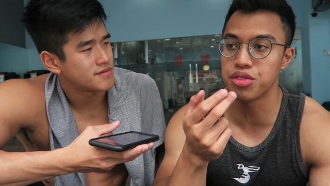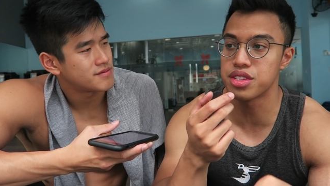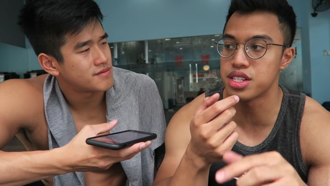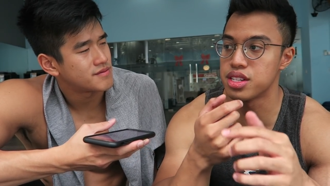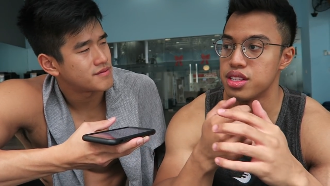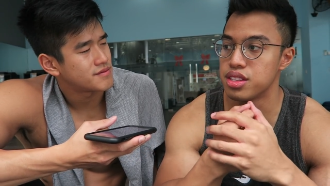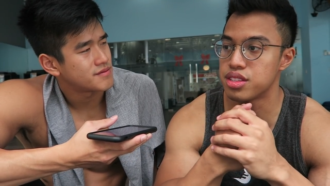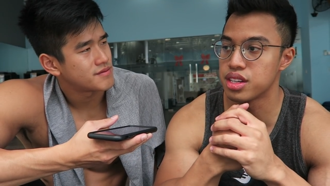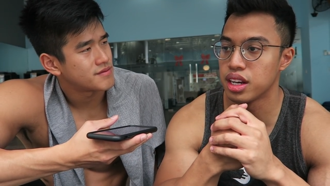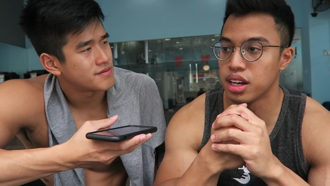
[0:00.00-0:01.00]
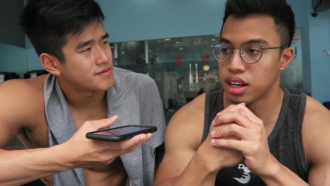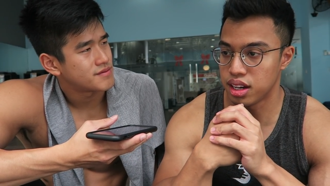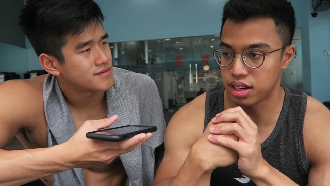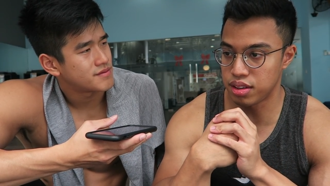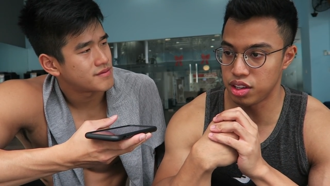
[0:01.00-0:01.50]
Speaker 1: accountants.
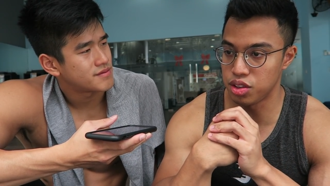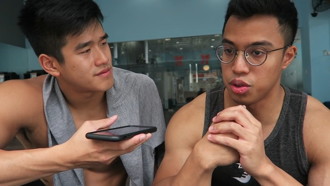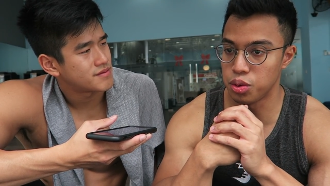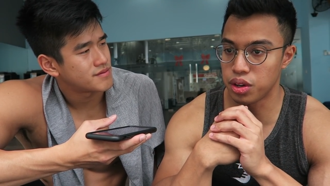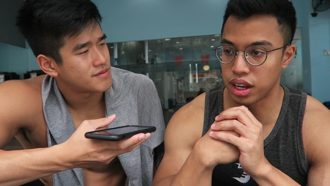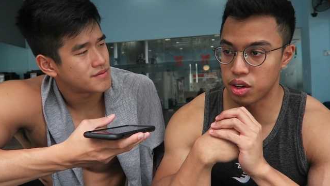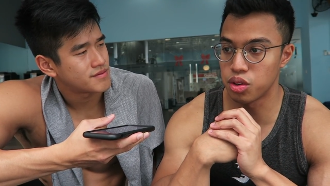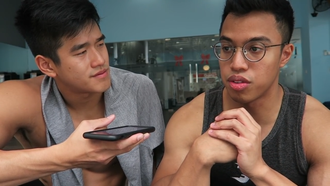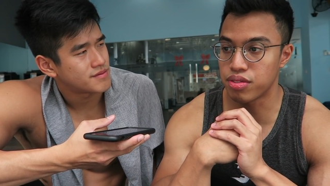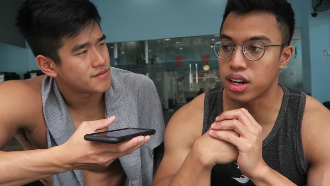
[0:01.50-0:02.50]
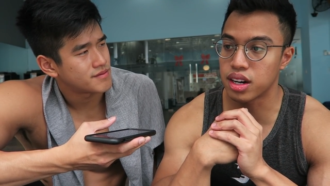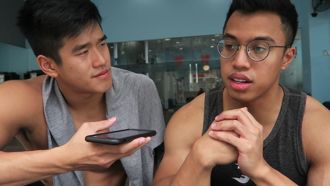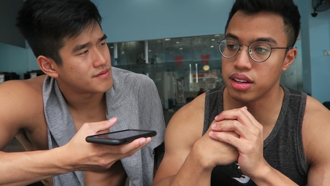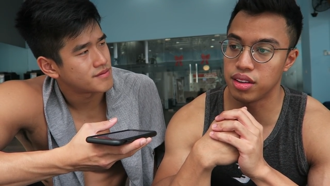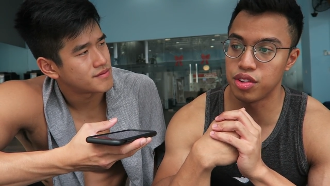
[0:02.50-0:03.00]
Uh, you can go
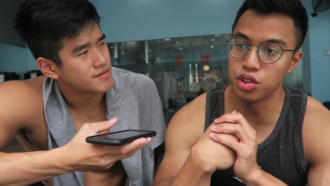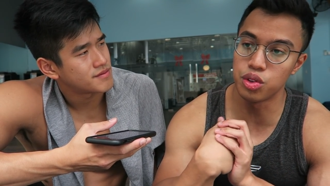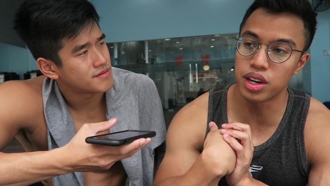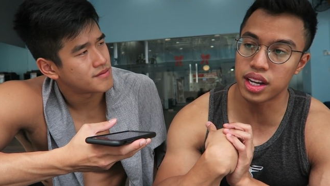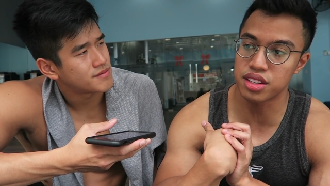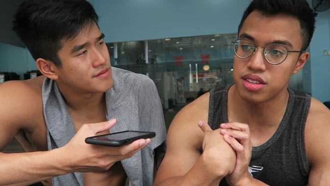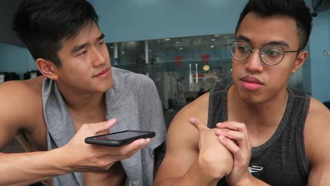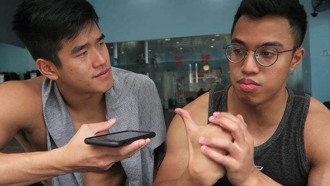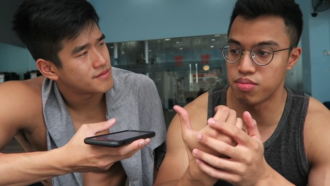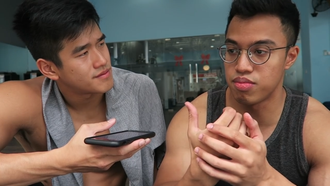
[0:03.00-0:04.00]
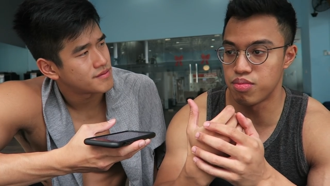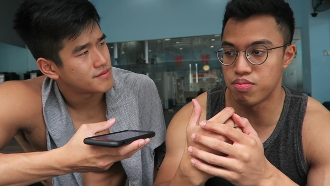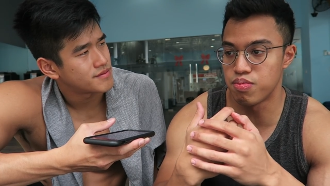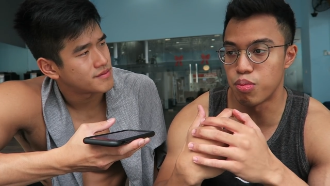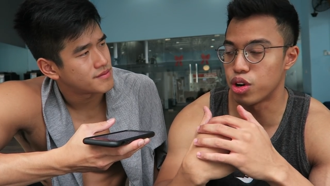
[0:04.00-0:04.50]
far if you do like
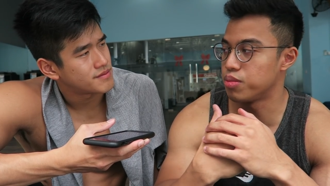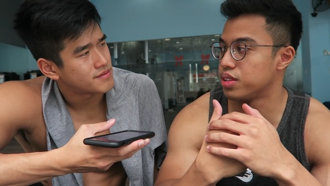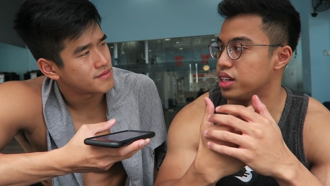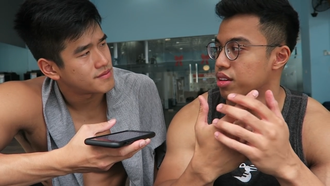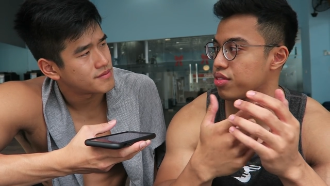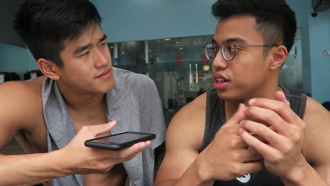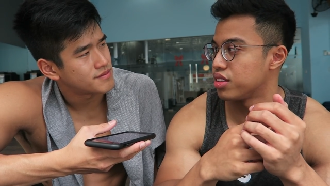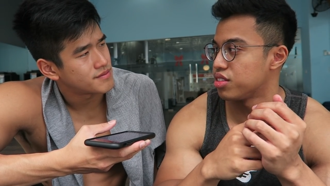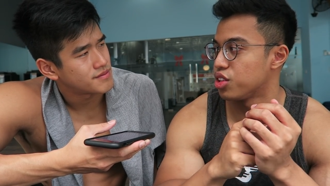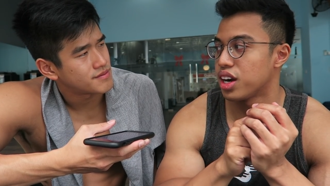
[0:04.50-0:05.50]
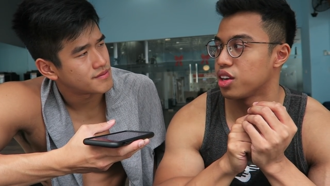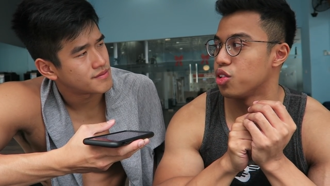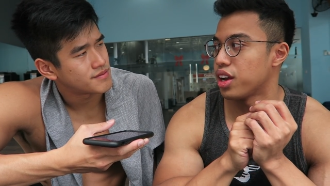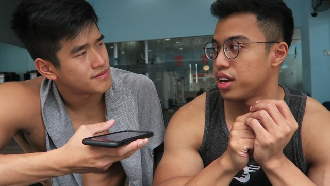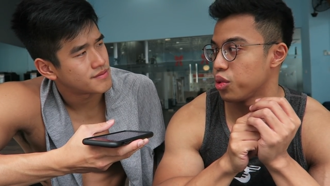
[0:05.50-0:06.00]
bodybuilding, fitness. You can't
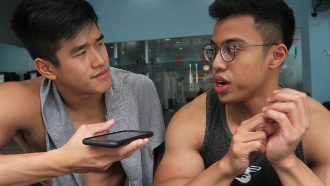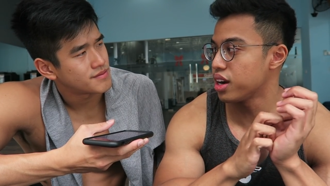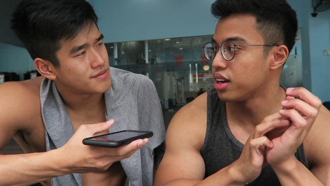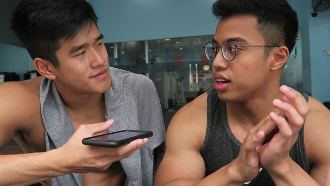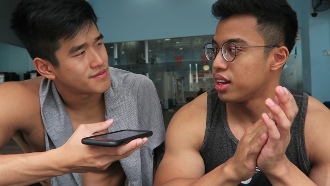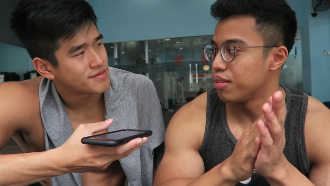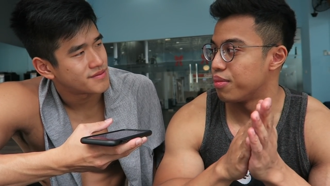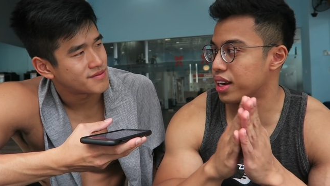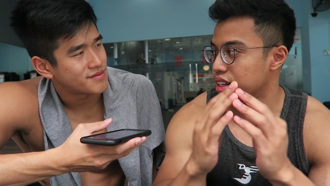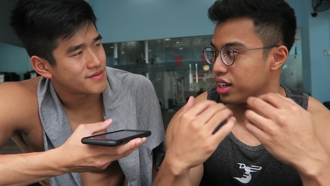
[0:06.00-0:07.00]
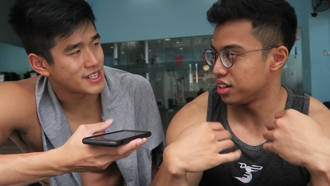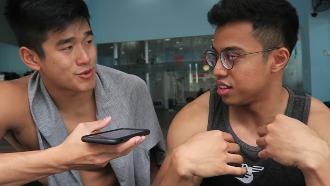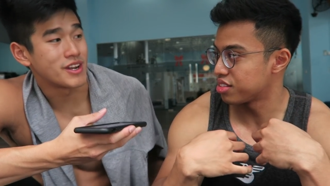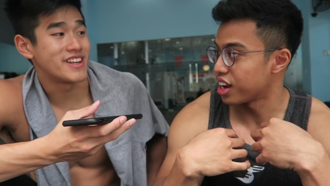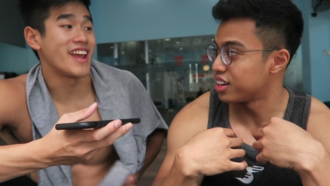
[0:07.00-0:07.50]
go anywhere. But I think in
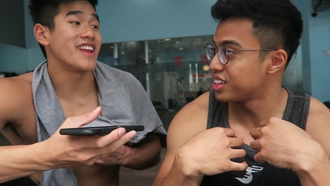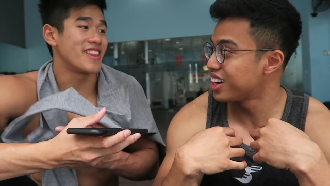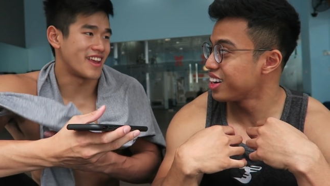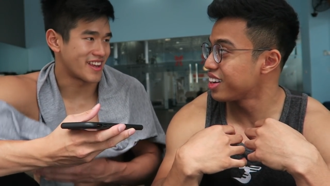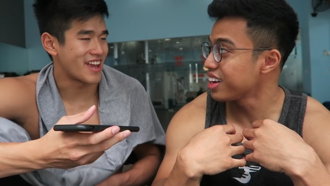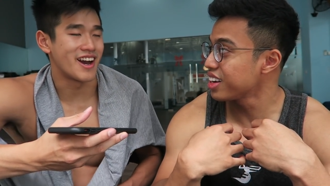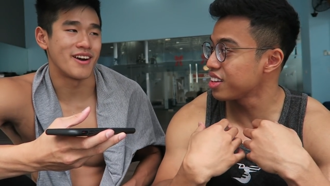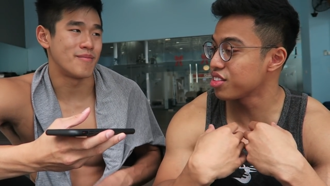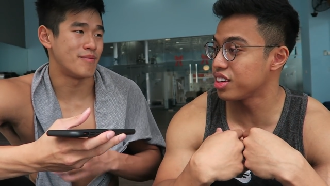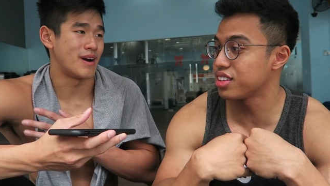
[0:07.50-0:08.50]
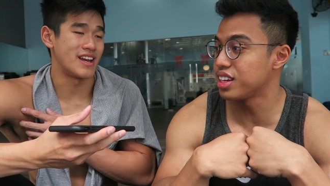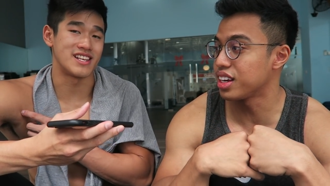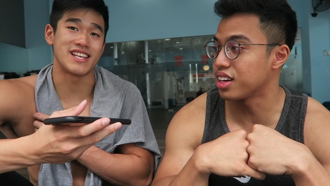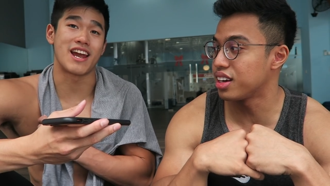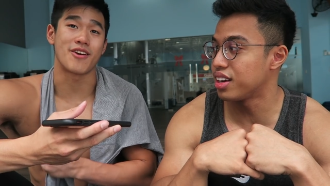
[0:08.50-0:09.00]
that's this era, think, yeah. that's what they but
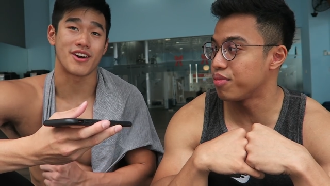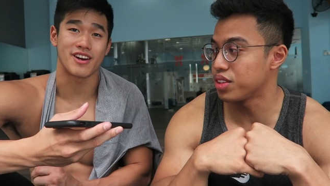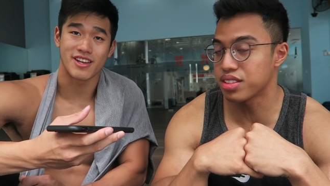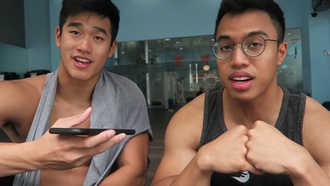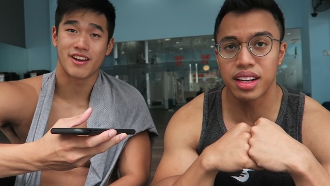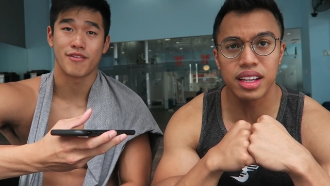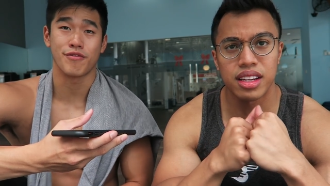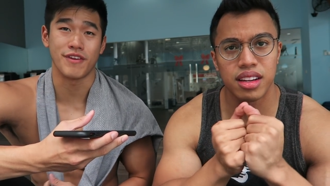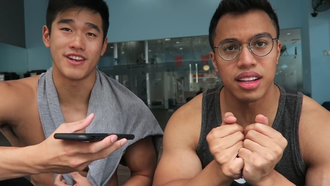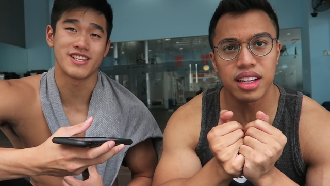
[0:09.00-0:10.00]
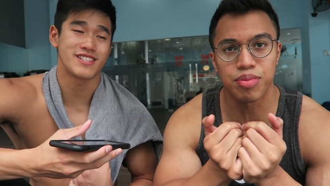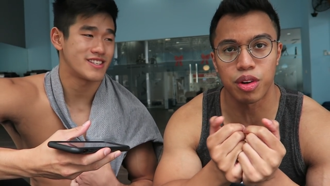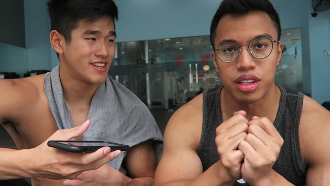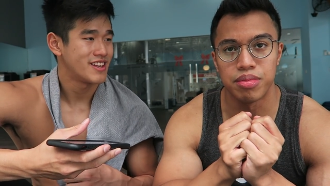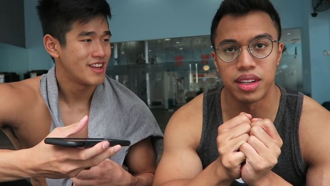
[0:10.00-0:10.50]
think. era, I think in fitness, anything is
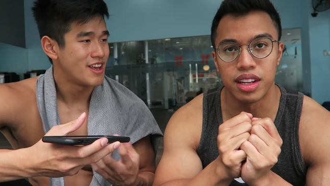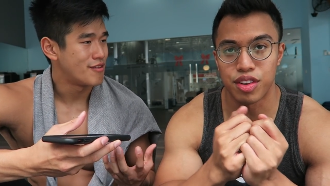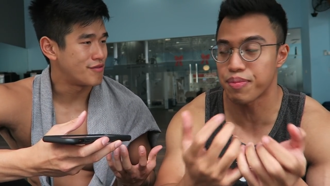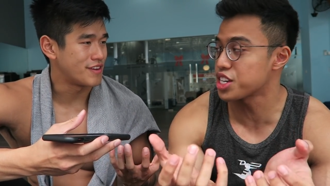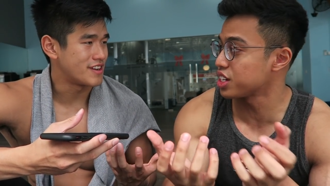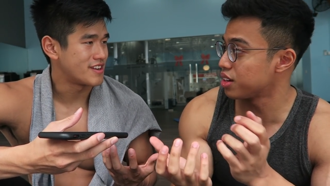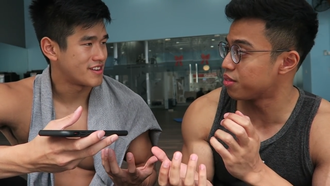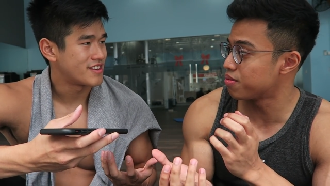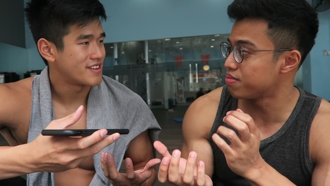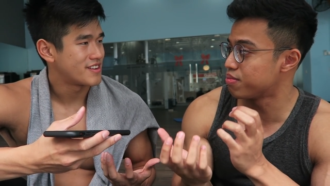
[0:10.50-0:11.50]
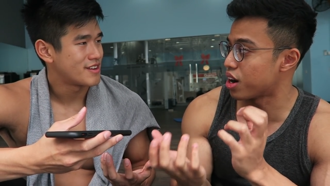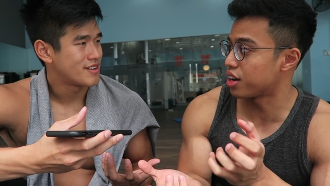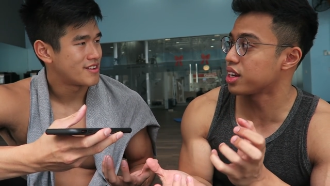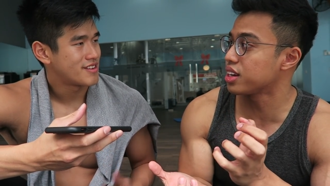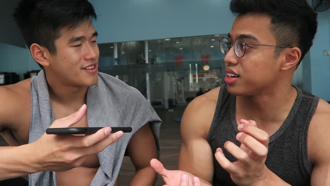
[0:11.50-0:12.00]
possible. If you're passionate
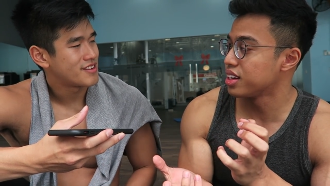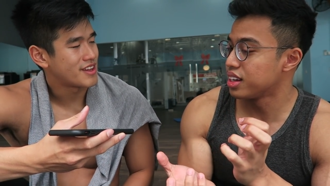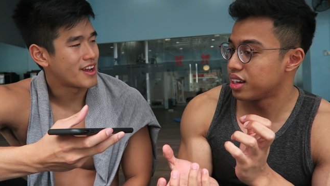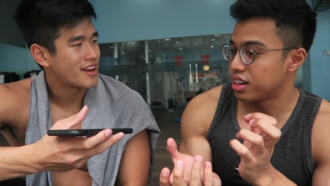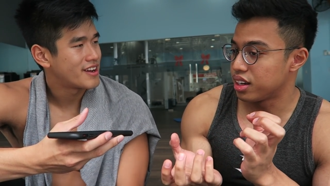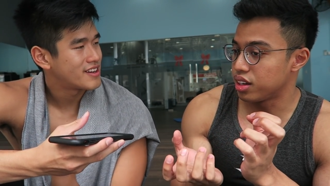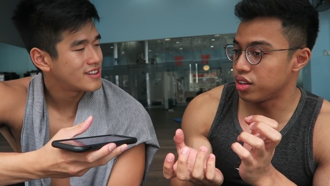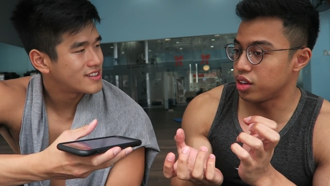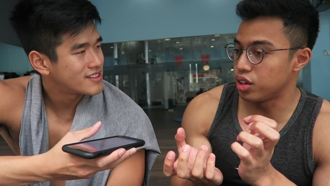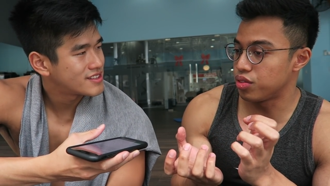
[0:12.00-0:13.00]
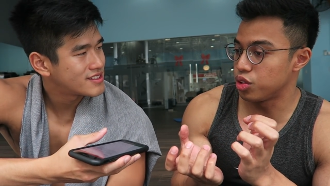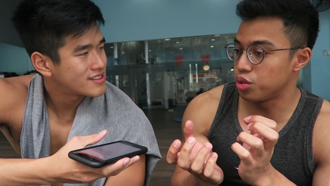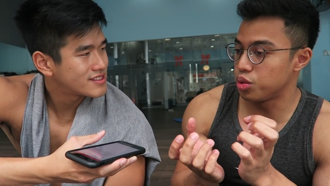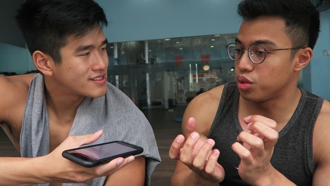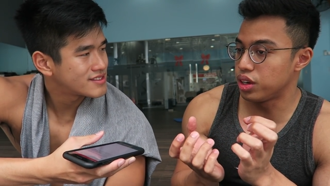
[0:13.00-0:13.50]
about it, yeah. if you